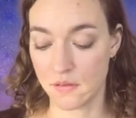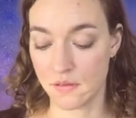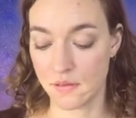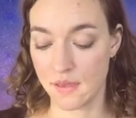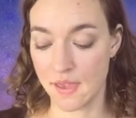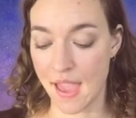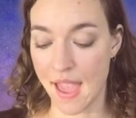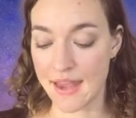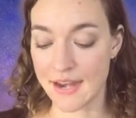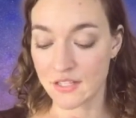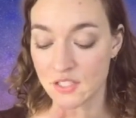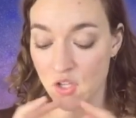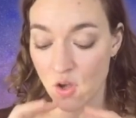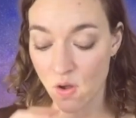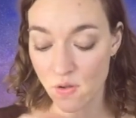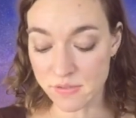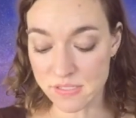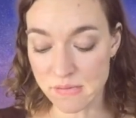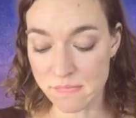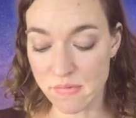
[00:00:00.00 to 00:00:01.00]
And it's
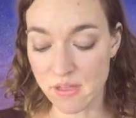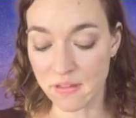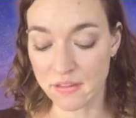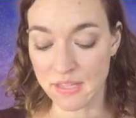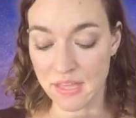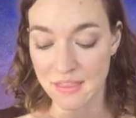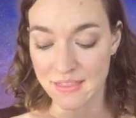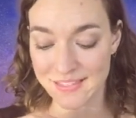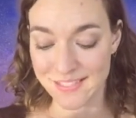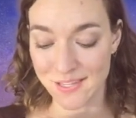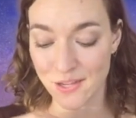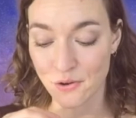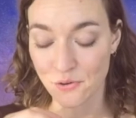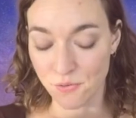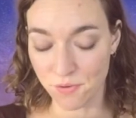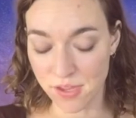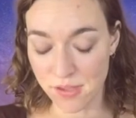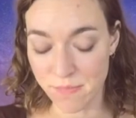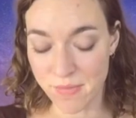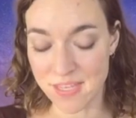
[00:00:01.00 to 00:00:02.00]
ultimately this
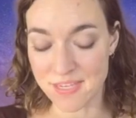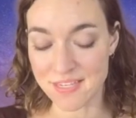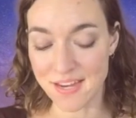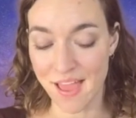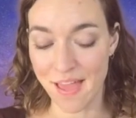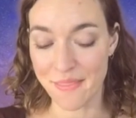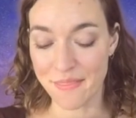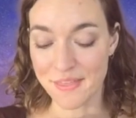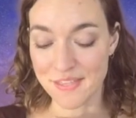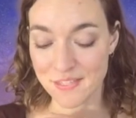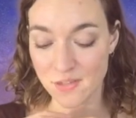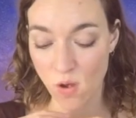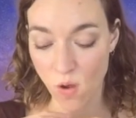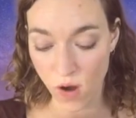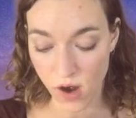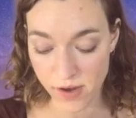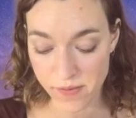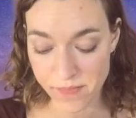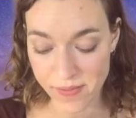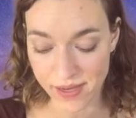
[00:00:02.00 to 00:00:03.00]
agreement and this
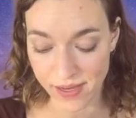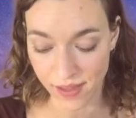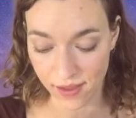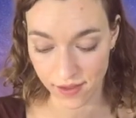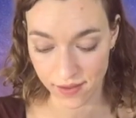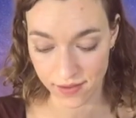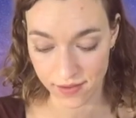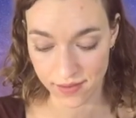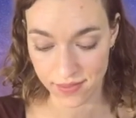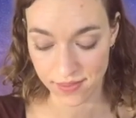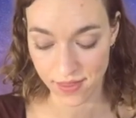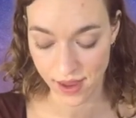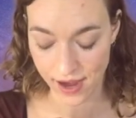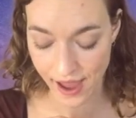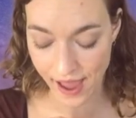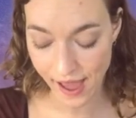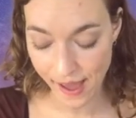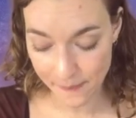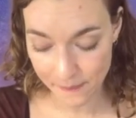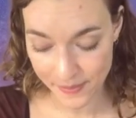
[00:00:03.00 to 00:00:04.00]
harmony that
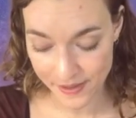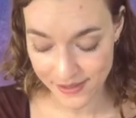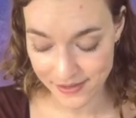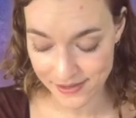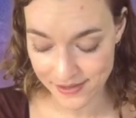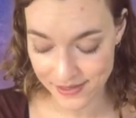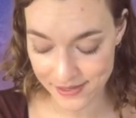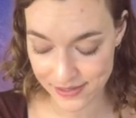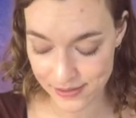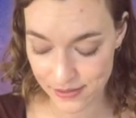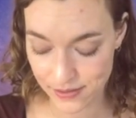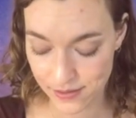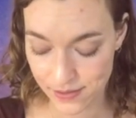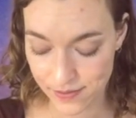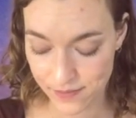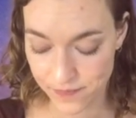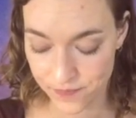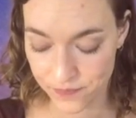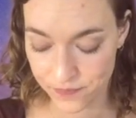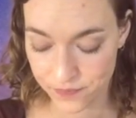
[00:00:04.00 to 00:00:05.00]
happens
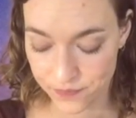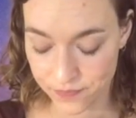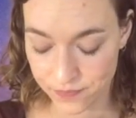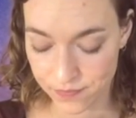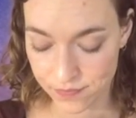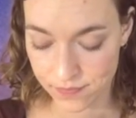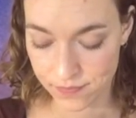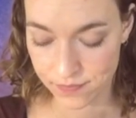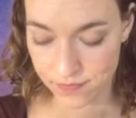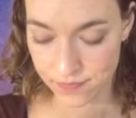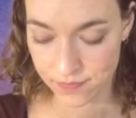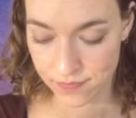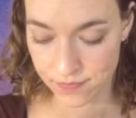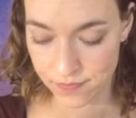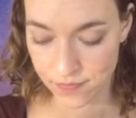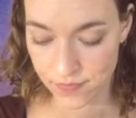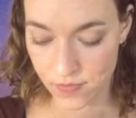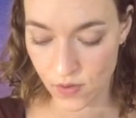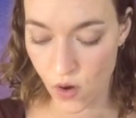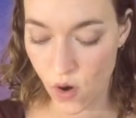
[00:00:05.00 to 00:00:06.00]

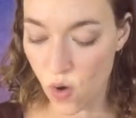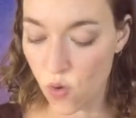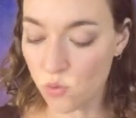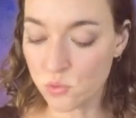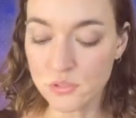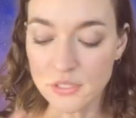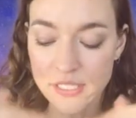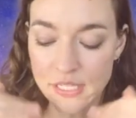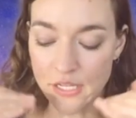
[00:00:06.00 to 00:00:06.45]
only